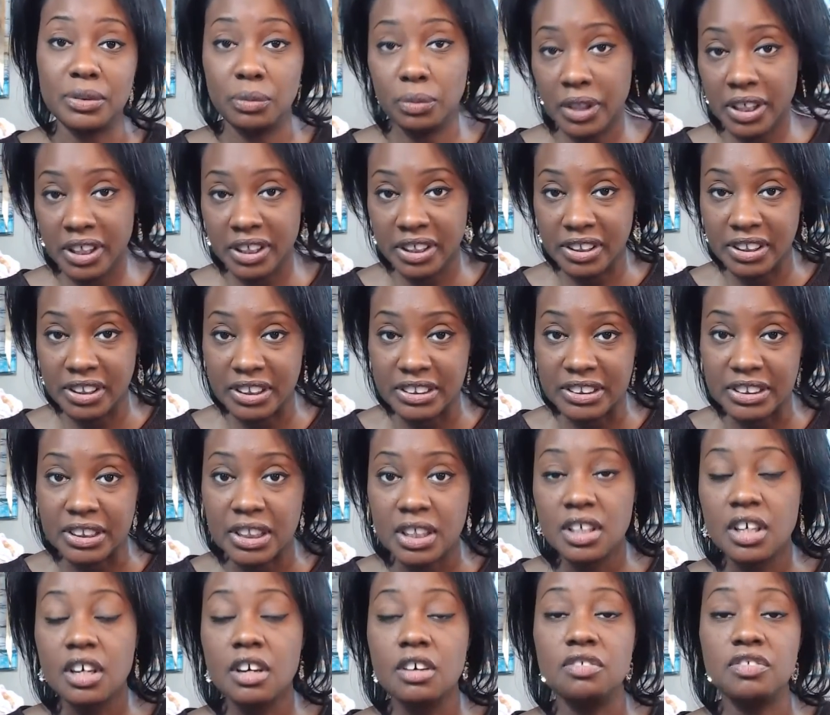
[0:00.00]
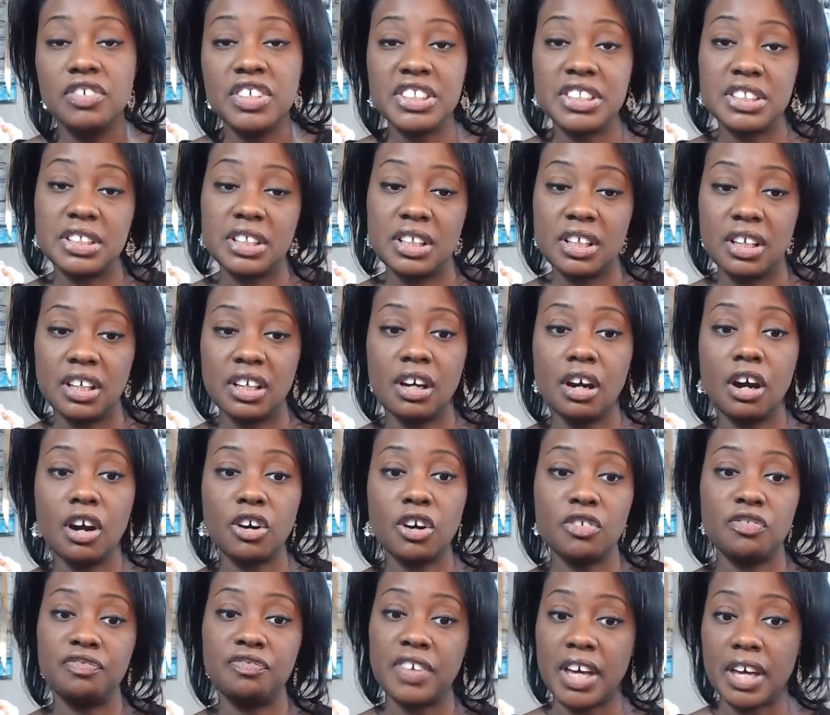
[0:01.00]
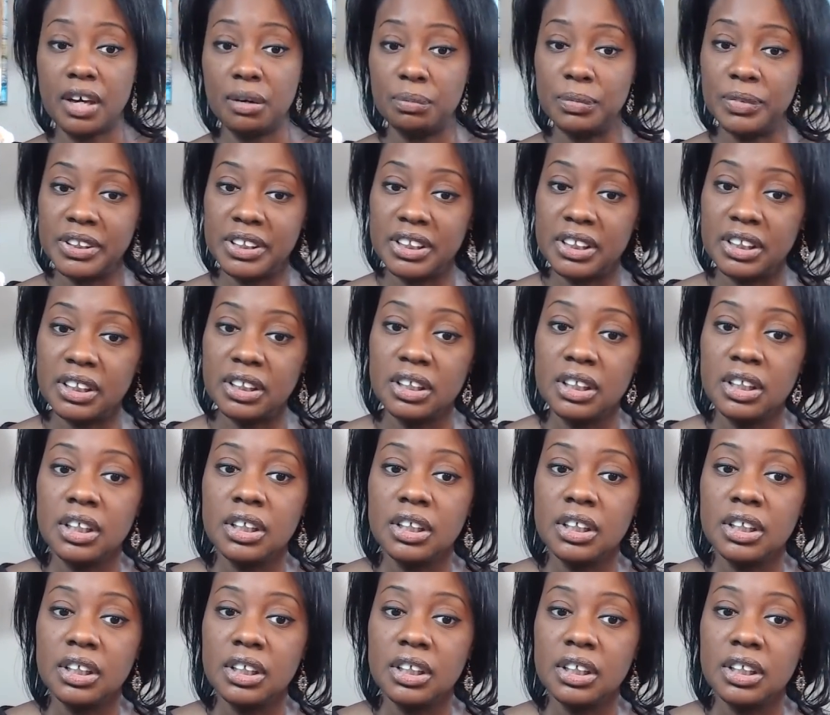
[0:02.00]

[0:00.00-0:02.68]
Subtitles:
was, visiting her family.